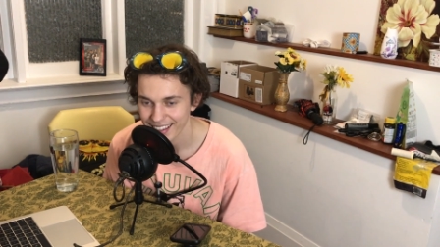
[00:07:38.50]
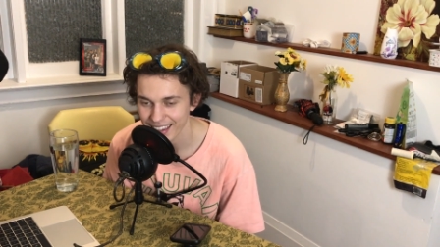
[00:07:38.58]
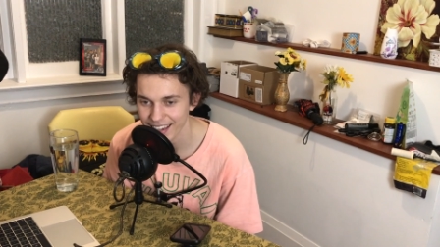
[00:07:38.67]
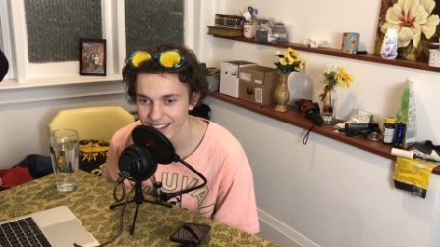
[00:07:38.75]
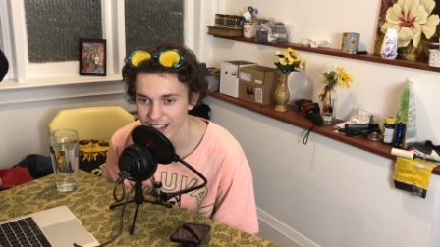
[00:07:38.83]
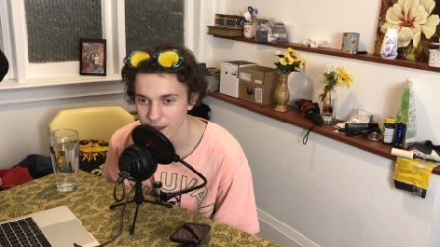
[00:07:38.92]

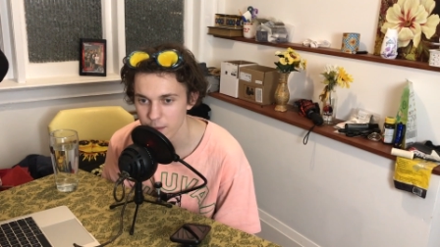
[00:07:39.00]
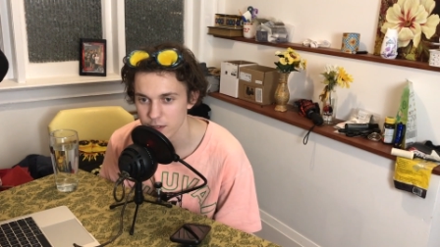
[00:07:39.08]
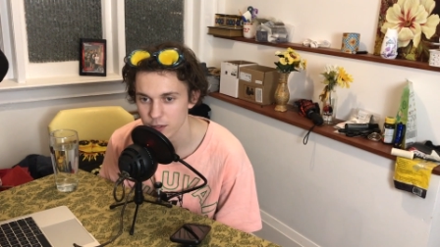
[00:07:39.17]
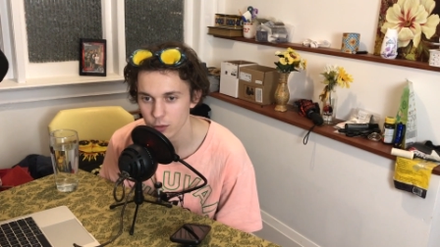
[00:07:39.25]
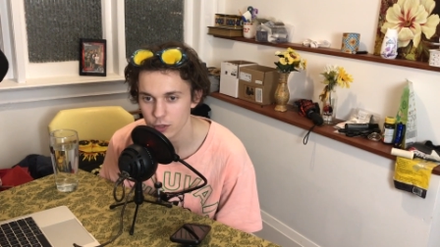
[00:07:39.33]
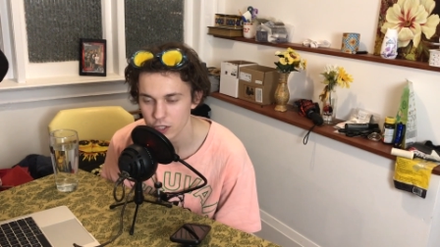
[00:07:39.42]
Getting
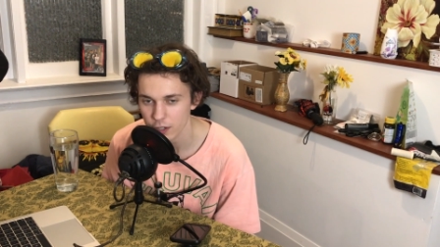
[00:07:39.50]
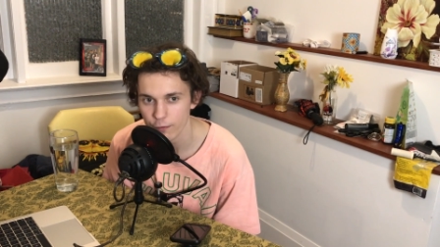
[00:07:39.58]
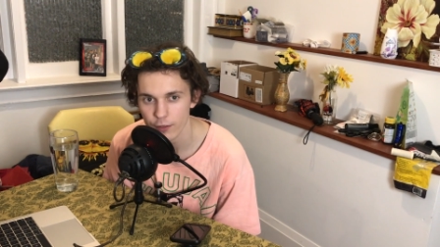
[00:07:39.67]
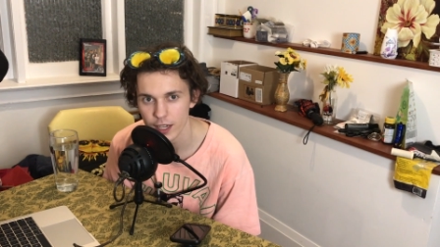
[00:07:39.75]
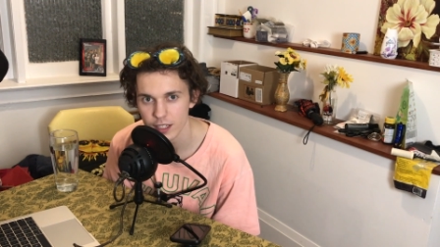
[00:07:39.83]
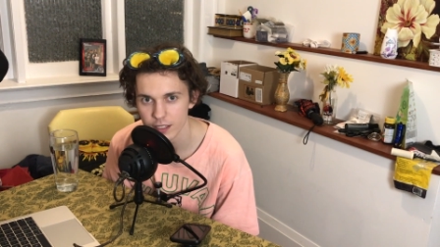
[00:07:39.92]
absolutely
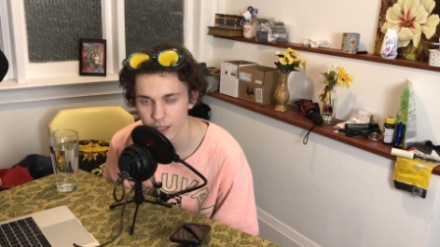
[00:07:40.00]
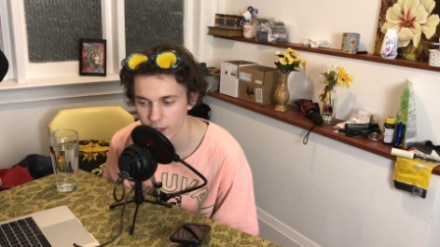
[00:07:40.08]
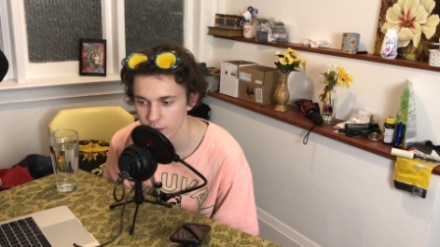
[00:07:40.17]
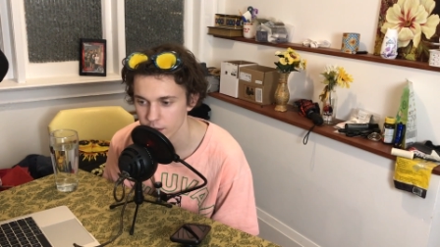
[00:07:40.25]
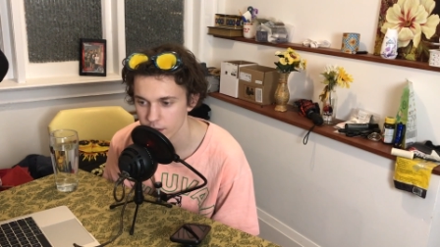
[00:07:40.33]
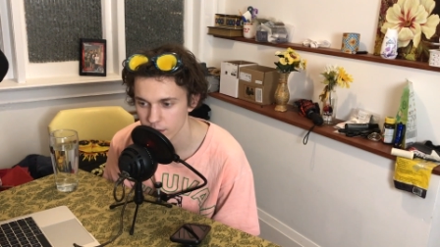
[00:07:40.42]
shit-faced and
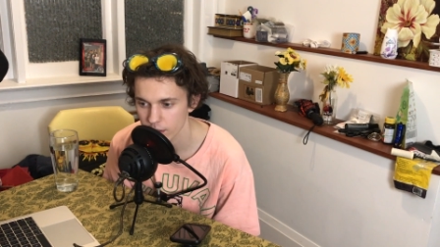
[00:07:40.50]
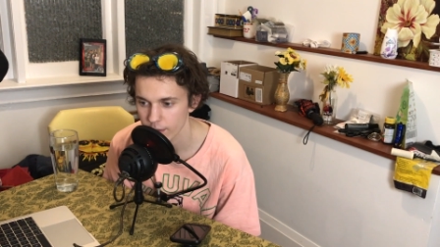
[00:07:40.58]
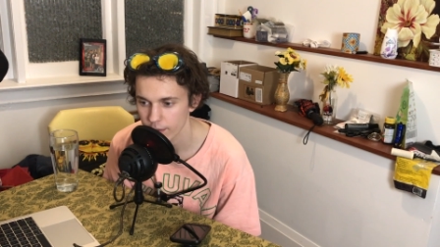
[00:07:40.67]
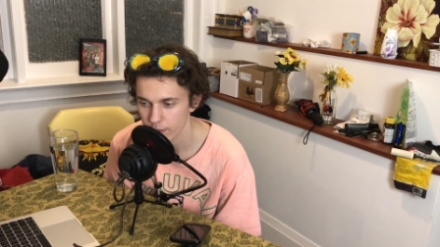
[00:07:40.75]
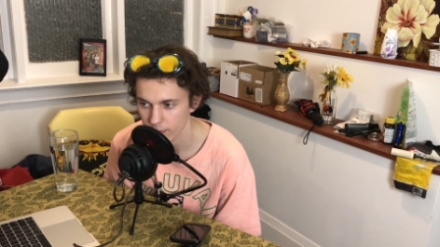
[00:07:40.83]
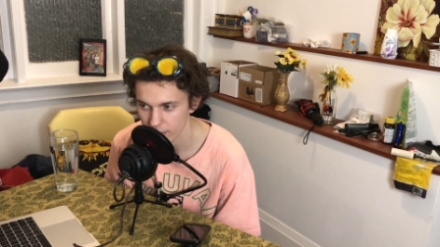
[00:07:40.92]
then
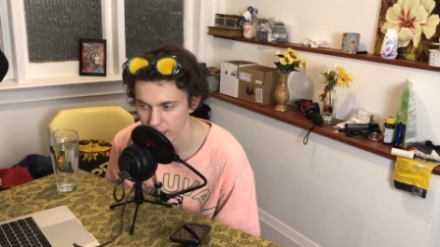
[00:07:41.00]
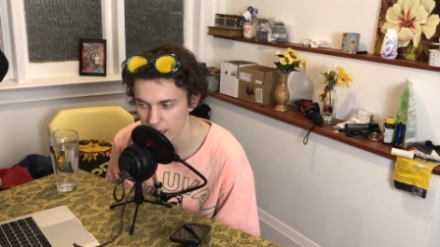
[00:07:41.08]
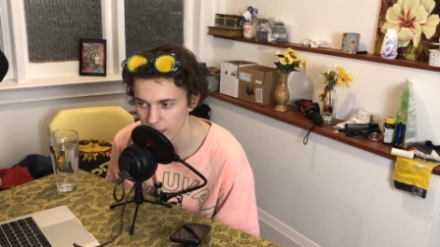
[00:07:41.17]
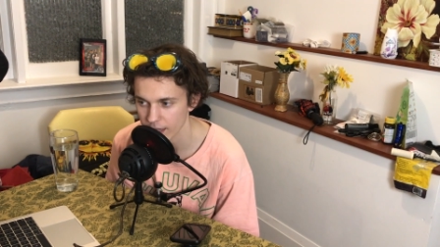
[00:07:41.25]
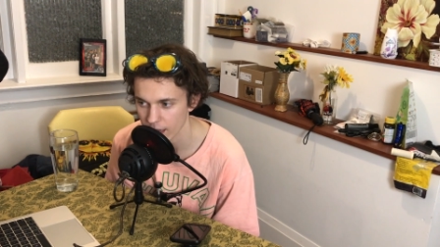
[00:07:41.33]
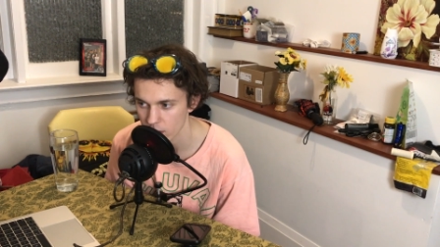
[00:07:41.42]

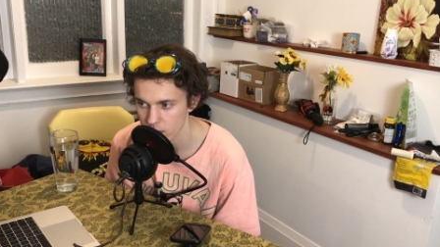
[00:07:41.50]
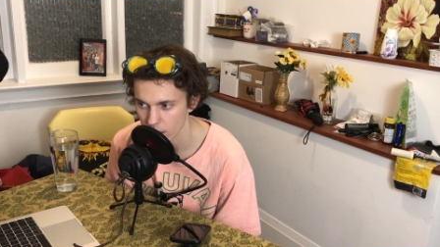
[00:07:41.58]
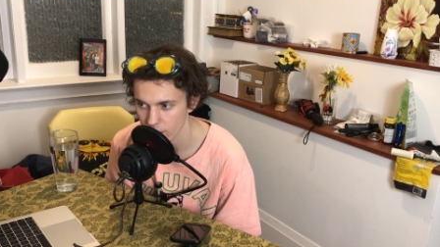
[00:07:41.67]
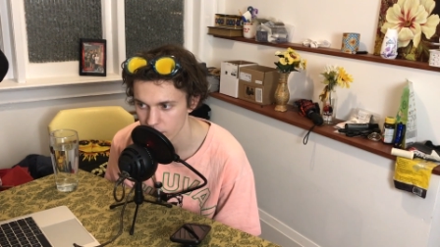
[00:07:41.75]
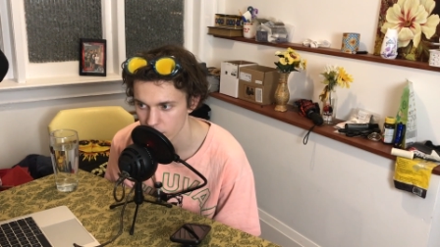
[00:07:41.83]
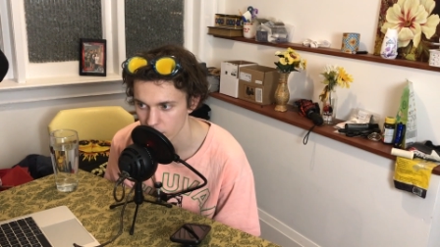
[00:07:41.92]
yelling at
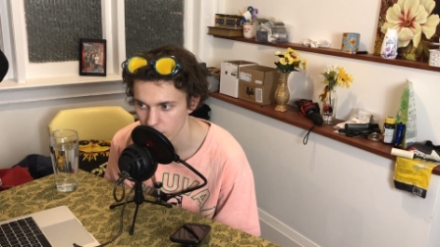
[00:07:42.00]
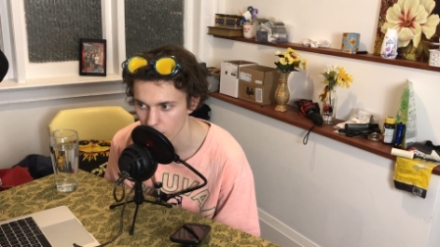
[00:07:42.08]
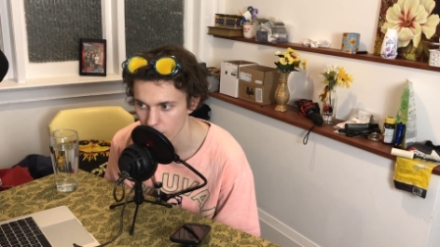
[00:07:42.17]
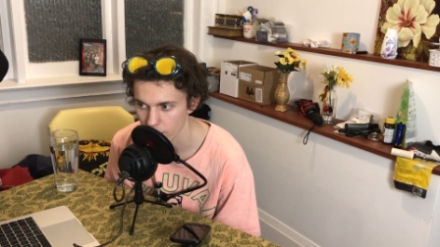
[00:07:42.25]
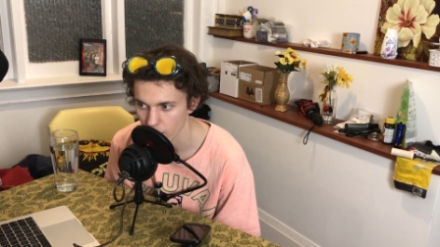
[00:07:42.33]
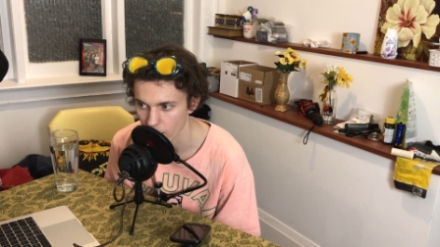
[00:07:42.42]
yourself until you
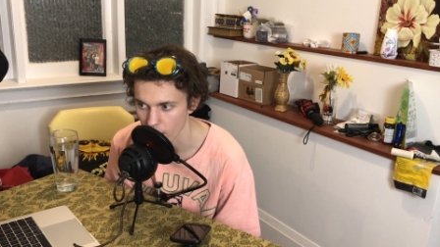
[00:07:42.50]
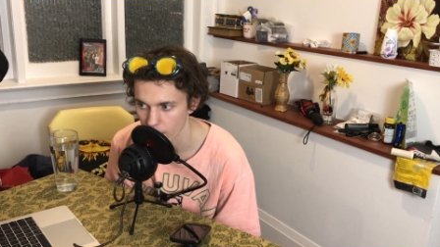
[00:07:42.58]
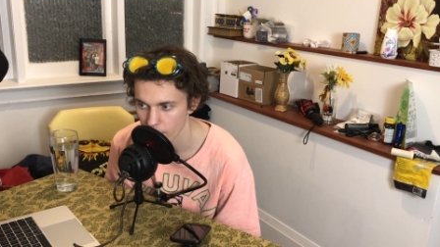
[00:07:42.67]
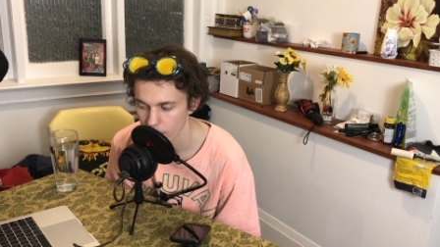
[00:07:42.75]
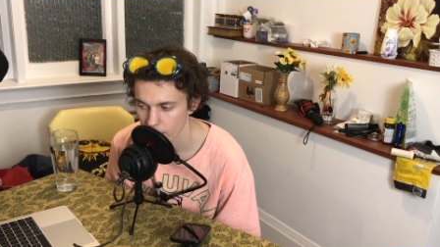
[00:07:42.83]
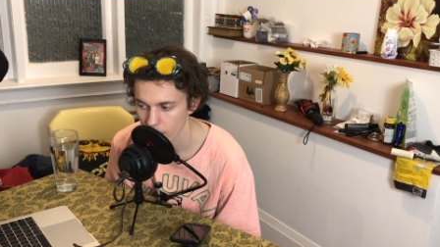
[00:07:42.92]
don't throw up.